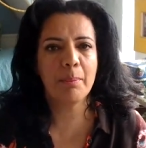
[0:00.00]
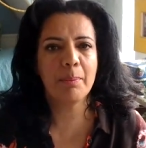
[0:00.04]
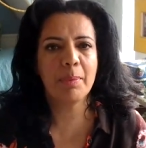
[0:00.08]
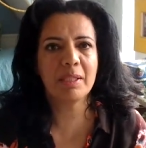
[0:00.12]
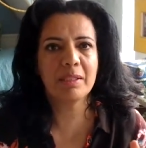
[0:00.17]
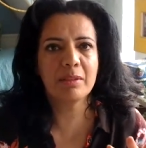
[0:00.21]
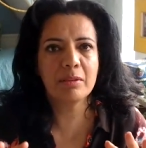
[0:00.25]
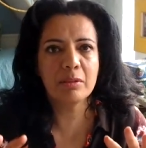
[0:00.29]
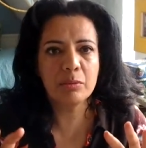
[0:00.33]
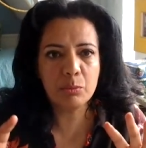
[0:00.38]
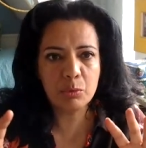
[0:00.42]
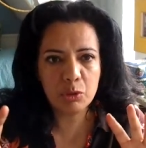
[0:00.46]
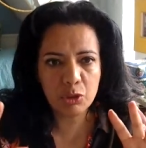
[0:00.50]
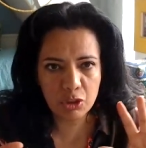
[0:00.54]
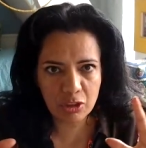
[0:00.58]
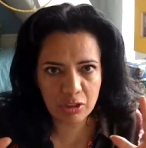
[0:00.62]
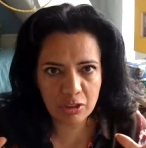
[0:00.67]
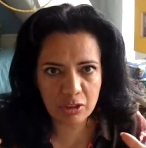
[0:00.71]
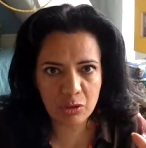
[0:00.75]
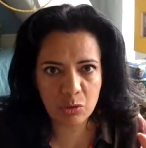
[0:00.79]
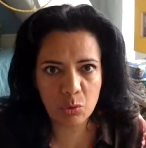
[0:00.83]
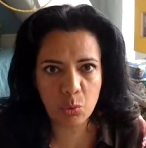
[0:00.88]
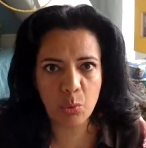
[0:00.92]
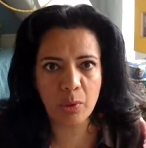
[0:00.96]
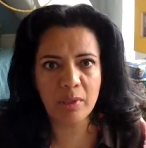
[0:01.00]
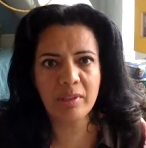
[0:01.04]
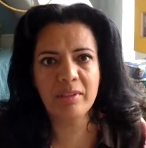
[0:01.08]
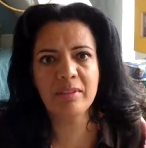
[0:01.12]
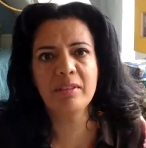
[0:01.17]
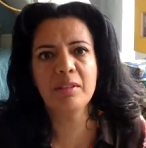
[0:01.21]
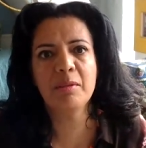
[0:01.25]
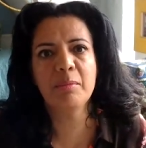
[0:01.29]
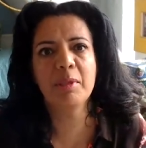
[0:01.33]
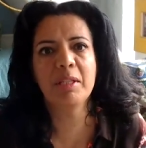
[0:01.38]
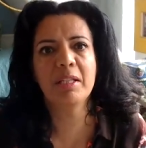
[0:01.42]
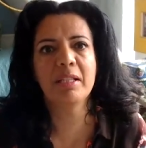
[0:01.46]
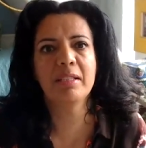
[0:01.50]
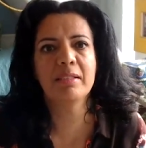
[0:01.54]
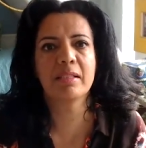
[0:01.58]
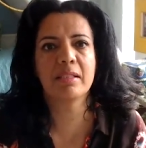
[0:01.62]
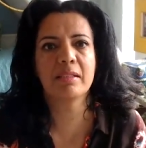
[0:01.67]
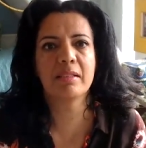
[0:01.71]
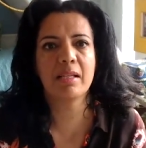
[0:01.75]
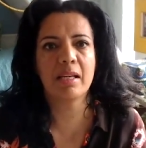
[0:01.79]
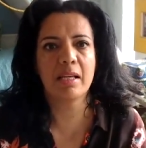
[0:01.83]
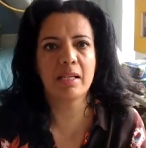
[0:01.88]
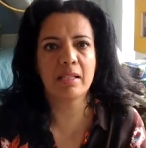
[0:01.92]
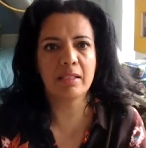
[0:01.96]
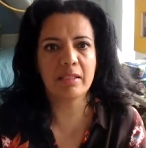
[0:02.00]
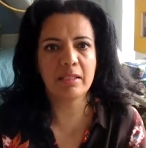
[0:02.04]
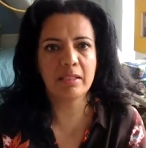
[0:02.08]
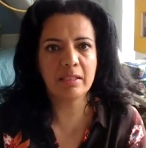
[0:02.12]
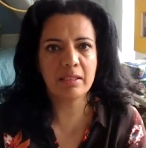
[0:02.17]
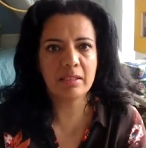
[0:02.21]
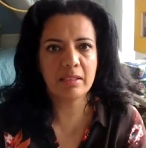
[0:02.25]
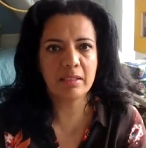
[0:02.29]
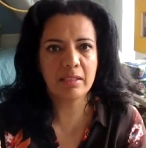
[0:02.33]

But just 20 minutes a day,